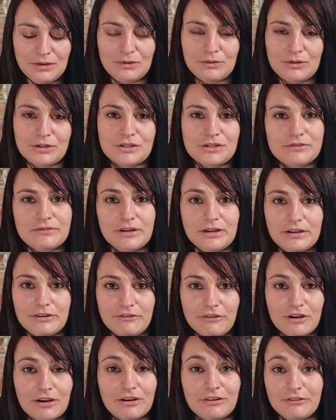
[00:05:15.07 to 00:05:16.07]
which is very
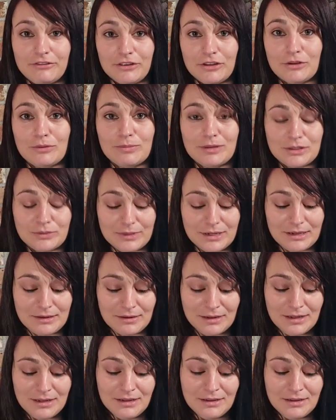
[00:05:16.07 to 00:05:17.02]
far and few between.